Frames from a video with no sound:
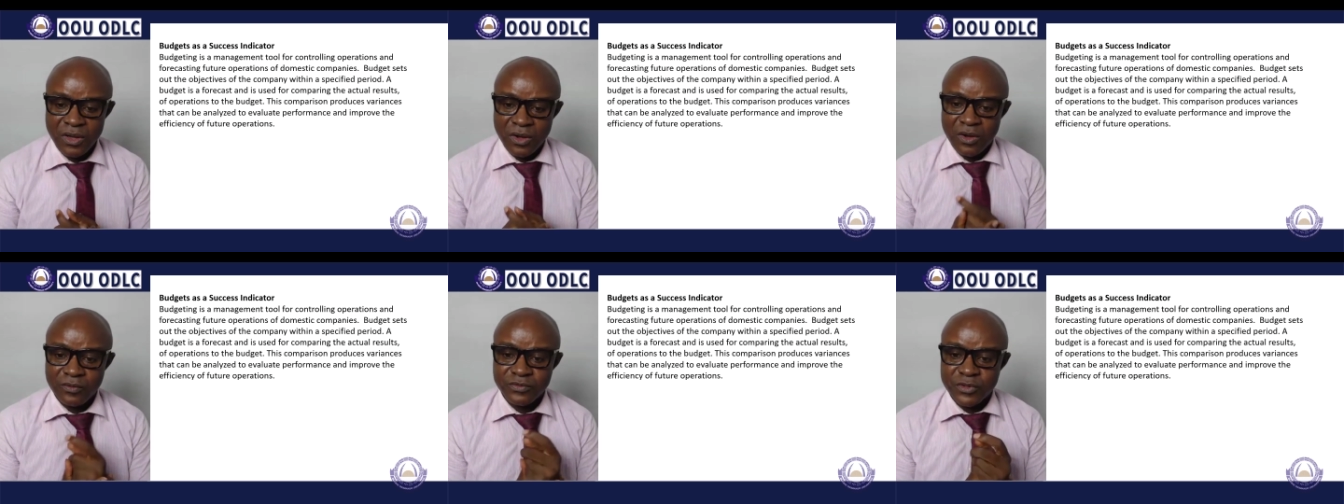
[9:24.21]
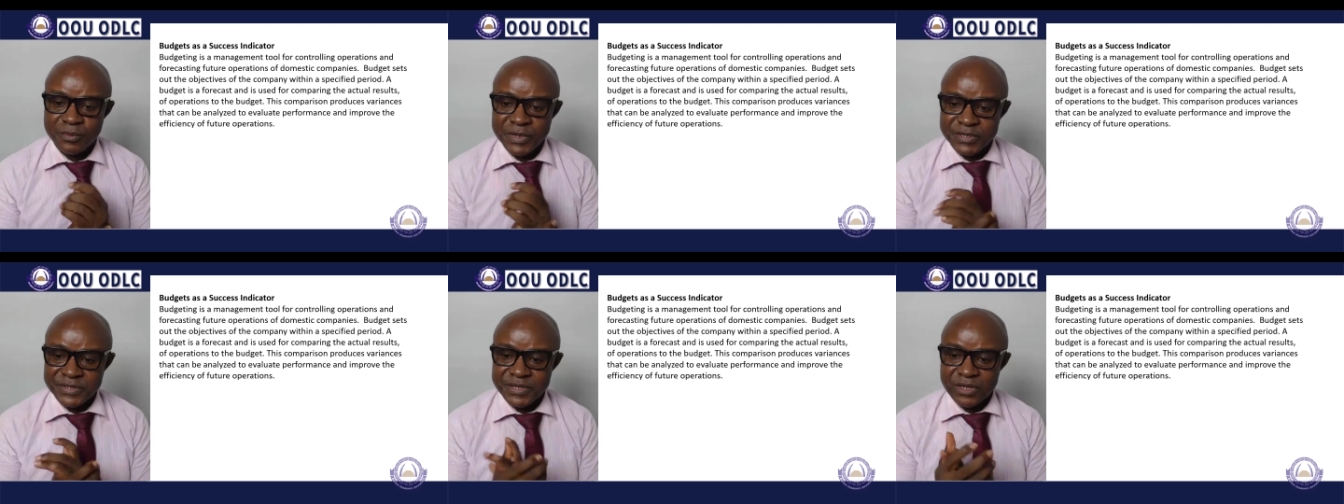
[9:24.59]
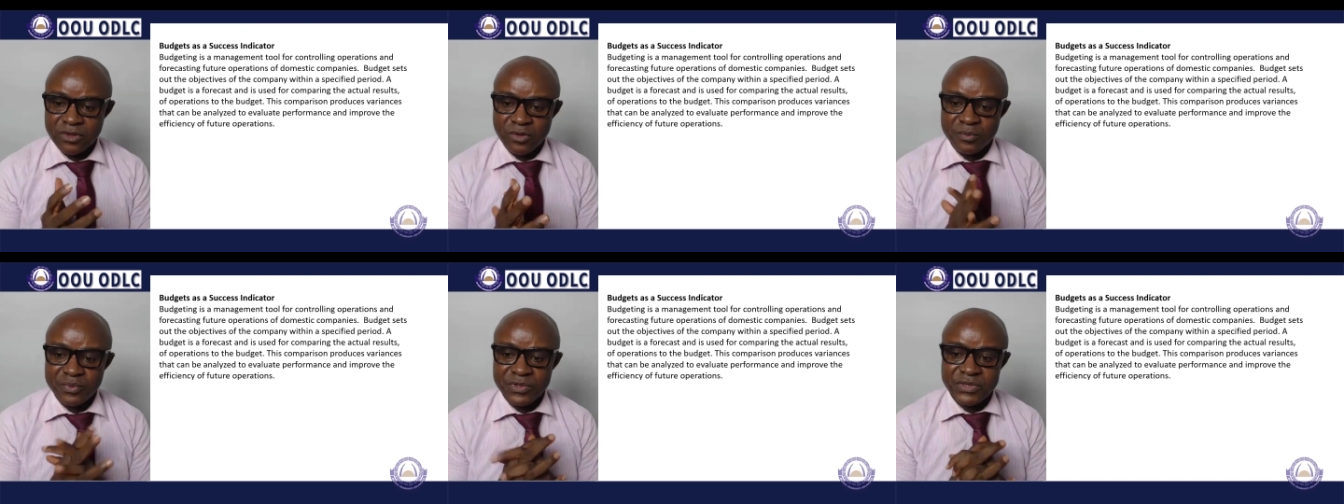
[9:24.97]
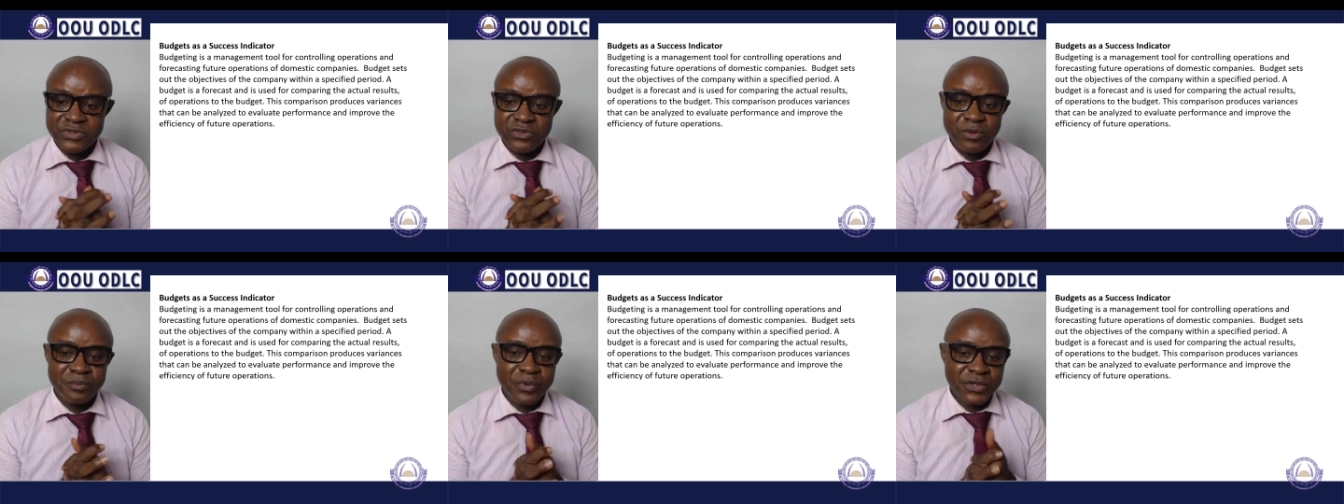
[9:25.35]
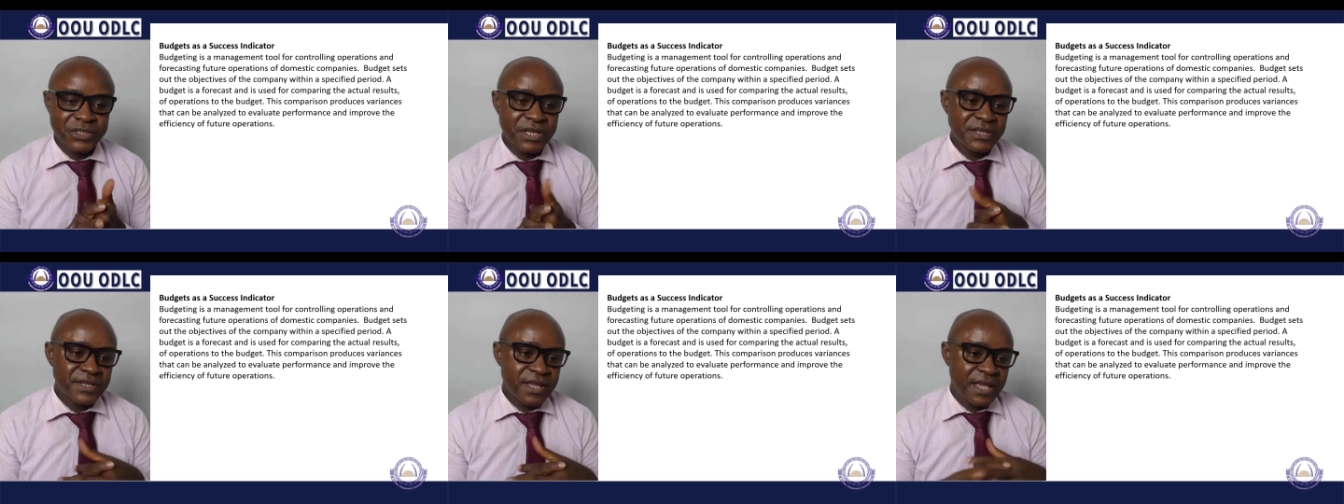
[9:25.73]
of domestic companies. So
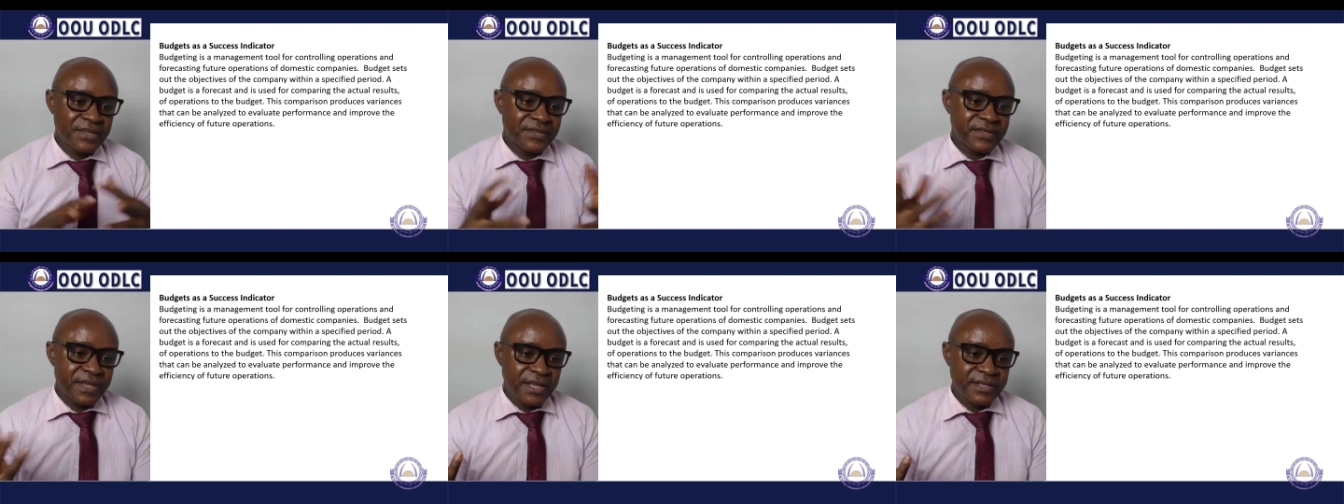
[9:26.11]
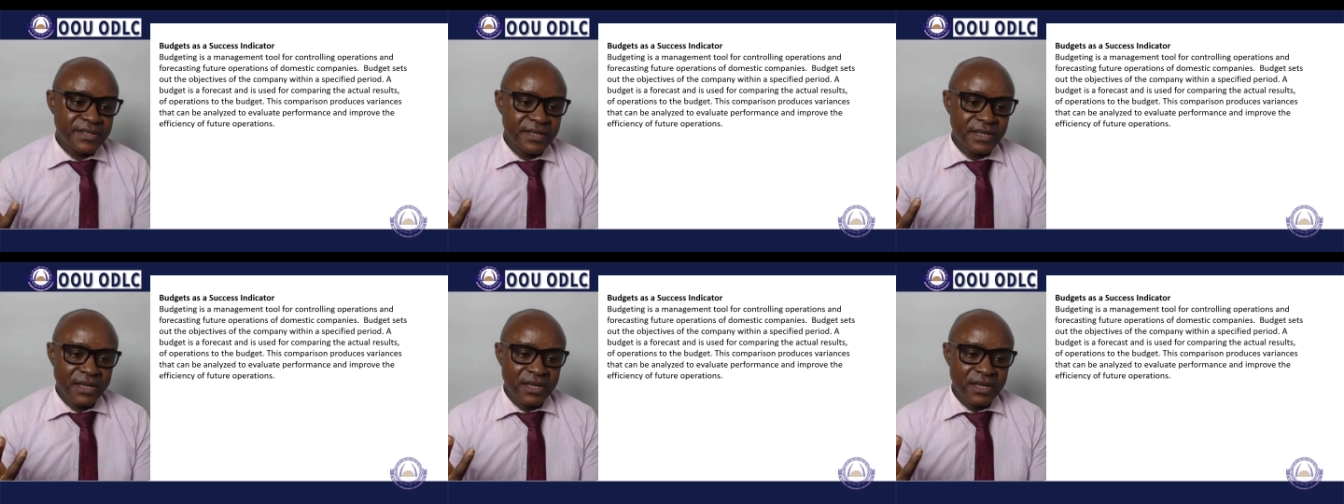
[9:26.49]
budgets are set.